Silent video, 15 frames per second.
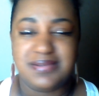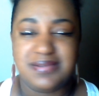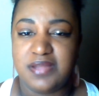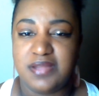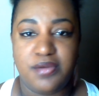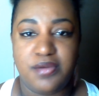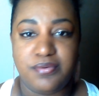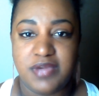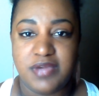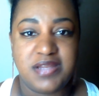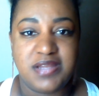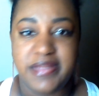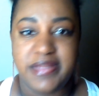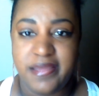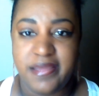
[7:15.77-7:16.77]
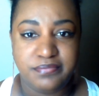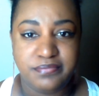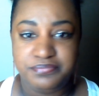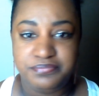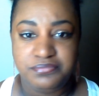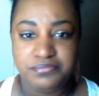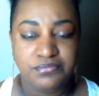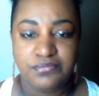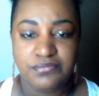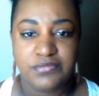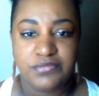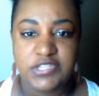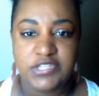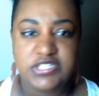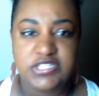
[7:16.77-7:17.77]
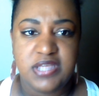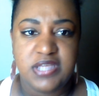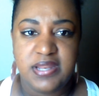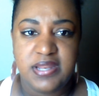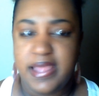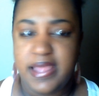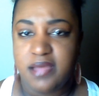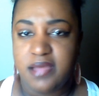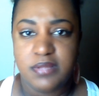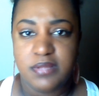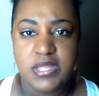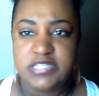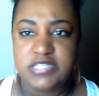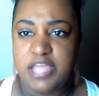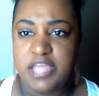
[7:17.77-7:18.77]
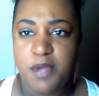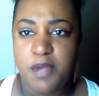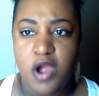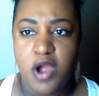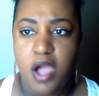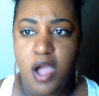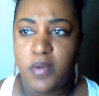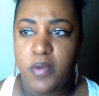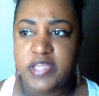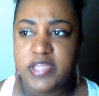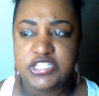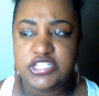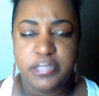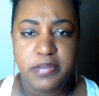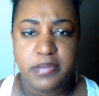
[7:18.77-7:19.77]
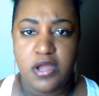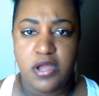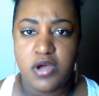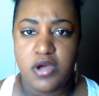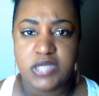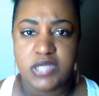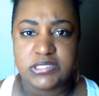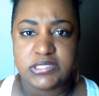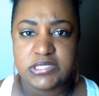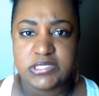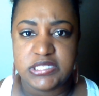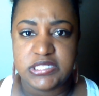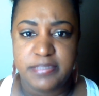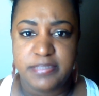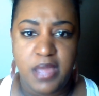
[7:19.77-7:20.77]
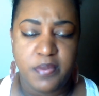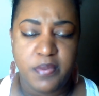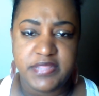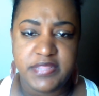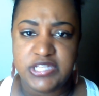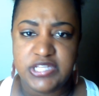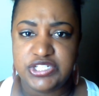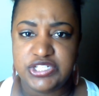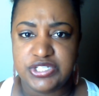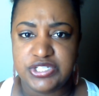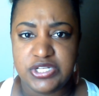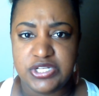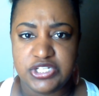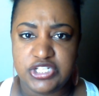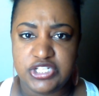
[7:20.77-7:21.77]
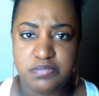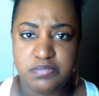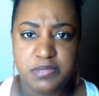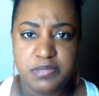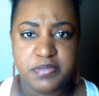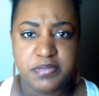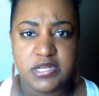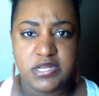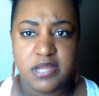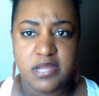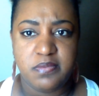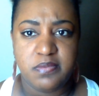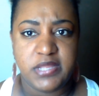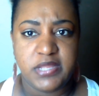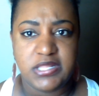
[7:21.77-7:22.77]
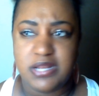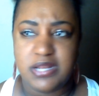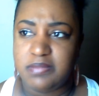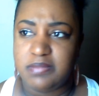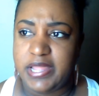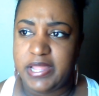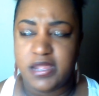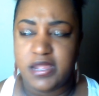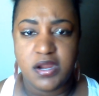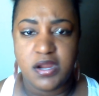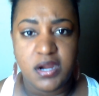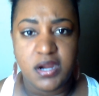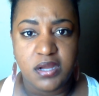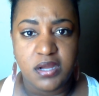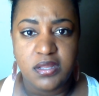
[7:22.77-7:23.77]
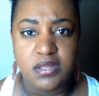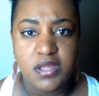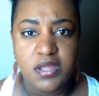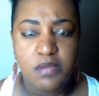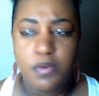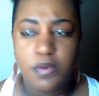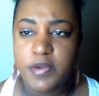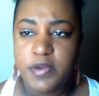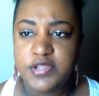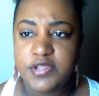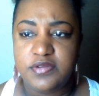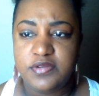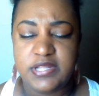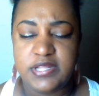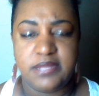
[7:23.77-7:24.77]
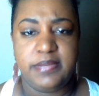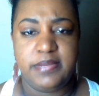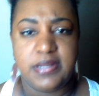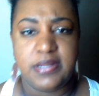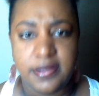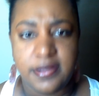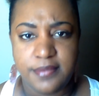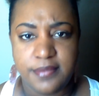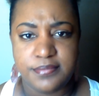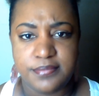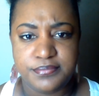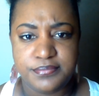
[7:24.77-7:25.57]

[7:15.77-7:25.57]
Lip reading: No, cut it out. Just cut it out. Tamar always jumping on her sisters about what they should and shouldn't be putting up with. And I'm like, girl, well, what are you dealing with at home?